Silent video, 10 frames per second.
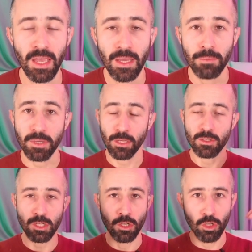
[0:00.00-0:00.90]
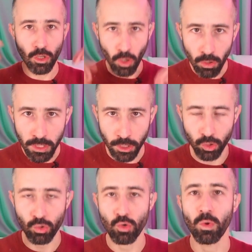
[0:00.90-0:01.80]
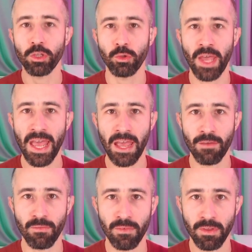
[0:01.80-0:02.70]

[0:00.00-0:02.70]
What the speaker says: Because not only do you want to have